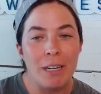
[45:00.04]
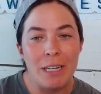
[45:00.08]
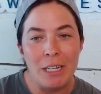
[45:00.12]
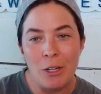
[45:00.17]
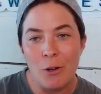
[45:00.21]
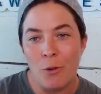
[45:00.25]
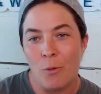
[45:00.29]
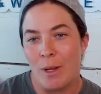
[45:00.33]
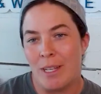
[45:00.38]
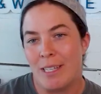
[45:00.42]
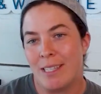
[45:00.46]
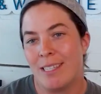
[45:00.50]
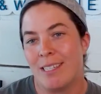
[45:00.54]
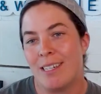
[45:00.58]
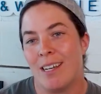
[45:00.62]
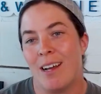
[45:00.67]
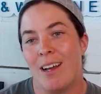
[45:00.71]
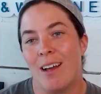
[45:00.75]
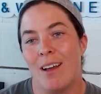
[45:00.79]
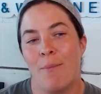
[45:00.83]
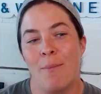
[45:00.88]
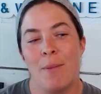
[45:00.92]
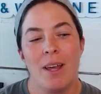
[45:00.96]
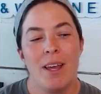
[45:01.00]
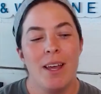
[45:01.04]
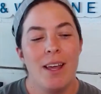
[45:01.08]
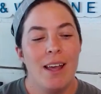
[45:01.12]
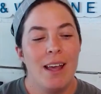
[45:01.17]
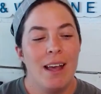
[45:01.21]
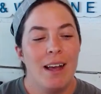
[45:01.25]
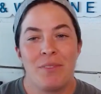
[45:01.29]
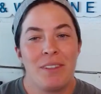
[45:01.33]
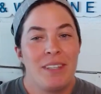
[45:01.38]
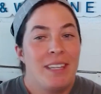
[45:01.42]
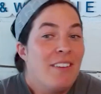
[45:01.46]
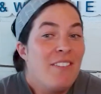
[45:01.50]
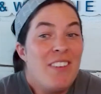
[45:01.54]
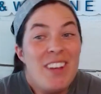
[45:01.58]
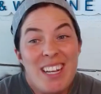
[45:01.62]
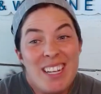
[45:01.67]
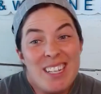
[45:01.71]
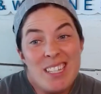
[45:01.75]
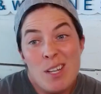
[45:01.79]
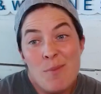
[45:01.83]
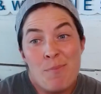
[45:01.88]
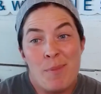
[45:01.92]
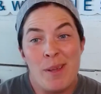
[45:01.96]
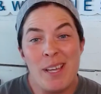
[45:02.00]
your wisdom, giving
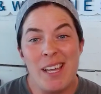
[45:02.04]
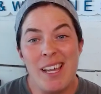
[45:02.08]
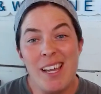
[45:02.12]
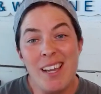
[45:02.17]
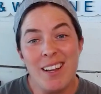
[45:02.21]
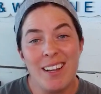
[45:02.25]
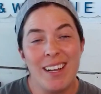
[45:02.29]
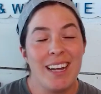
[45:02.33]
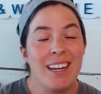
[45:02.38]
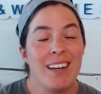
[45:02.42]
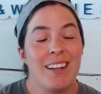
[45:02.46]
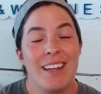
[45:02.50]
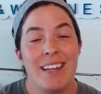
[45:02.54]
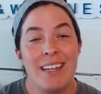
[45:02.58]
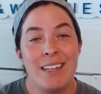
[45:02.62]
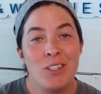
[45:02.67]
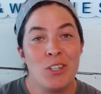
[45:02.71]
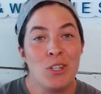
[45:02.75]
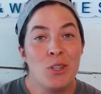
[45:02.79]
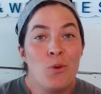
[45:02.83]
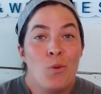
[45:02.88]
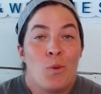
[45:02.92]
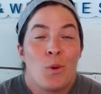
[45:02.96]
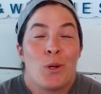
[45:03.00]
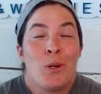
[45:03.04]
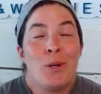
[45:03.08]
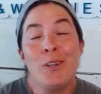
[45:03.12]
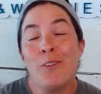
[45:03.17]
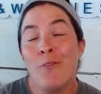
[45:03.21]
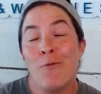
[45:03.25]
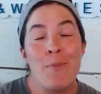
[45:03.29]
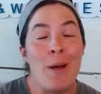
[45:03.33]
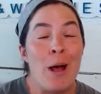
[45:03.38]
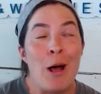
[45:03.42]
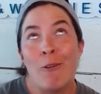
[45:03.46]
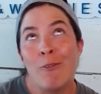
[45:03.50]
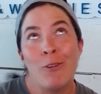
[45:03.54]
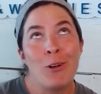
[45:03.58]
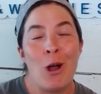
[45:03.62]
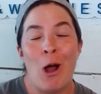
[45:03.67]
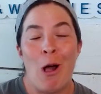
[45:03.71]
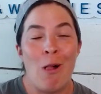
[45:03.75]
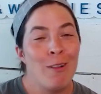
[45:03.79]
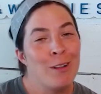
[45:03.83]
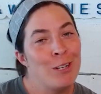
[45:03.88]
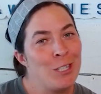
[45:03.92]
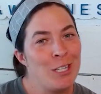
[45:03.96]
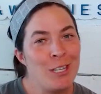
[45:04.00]
us a peek kind of into the world of
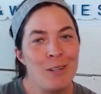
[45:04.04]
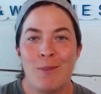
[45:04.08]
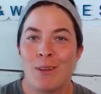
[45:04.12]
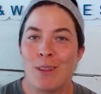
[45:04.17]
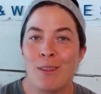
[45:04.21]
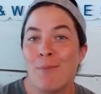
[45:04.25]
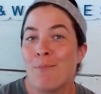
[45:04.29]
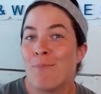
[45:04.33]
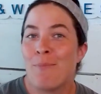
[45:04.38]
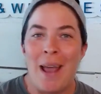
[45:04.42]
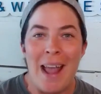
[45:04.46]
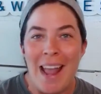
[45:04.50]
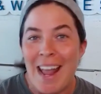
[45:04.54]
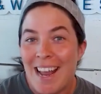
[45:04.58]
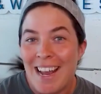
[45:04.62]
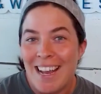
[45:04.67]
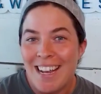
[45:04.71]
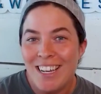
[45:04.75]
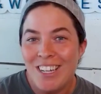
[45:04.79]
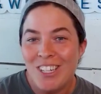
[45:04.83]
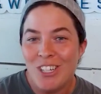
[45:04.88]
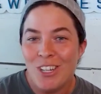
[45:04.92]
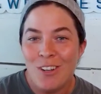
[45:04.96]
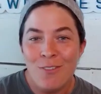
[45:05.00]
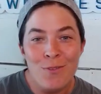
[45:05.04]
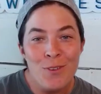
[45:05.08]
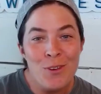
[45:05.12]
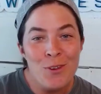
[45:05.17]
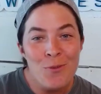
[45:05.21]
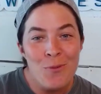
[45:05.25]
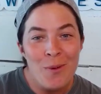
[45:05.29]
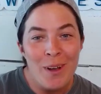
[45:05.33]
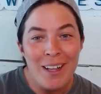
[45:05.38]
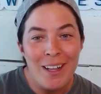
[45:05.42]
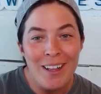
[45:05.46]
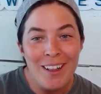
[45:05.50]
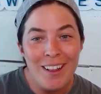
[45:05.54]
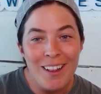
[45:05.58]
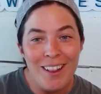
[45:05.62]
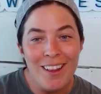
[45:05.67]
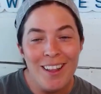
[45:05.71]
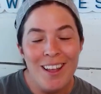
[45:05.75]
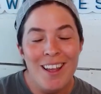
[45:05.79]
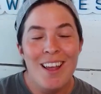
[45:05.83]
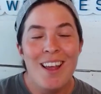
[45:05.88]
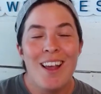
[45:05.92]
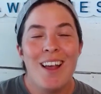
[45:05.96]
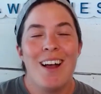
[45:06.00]
pelvicology with Paige, if you will.
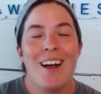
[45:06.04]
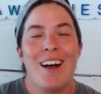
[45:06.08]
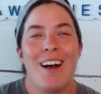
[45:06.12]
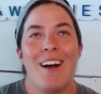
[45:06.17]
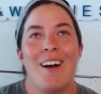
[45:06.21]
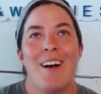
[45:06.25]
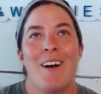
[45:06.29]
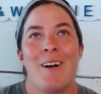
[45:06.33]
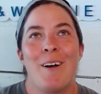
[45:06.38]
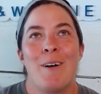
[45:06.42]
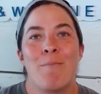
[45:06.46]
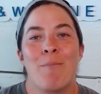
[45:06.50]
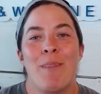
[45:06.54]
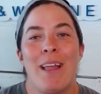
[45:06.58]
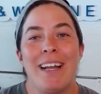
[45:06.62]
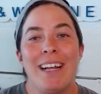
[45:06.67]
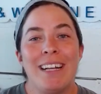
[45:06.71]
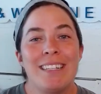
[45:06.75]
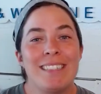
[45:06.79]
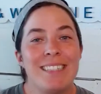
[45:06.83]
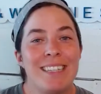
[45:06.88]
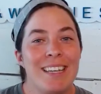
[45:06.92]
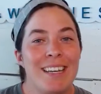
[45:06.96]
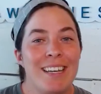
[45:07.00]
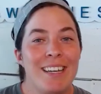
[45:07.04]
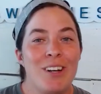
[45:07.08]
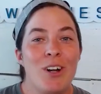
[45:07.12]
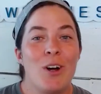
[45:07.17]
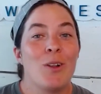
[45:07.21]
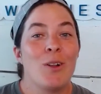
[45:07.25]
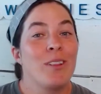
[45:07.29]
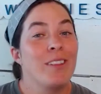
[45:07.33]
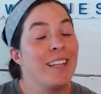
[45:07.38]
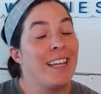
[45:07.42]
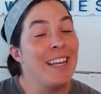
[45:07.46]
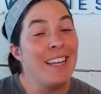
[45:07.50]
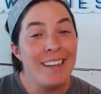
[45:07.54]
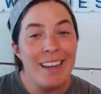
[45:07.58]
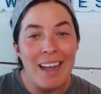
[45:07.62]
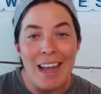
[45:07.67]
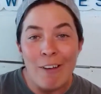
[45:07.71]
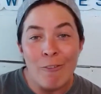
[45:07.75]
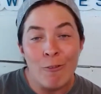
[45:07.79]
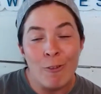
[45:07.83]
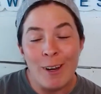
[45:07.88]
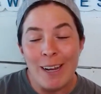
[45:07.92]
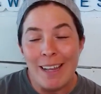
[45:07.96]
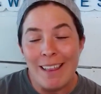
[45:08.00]
Like I said, I'll link
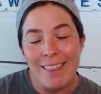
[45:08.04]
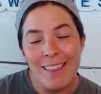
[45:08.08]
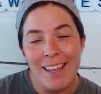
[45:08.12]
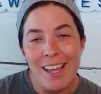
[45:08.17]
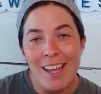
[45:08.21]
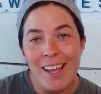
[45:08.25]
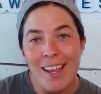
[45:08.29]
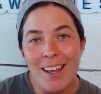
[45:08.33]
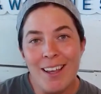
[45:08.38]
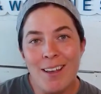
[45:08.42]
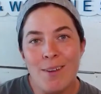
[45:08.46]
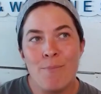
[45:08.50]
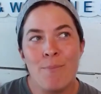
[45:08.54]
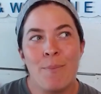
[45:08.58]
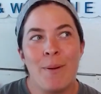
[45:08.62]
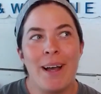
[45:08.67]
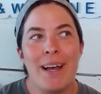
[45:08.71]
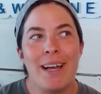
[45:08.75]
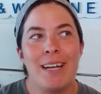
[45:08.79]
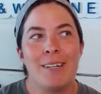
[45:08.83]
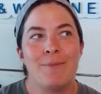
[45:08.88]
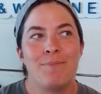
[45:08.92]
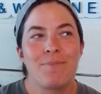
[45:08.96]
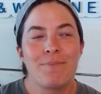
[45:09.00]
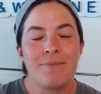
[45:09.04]
everything, but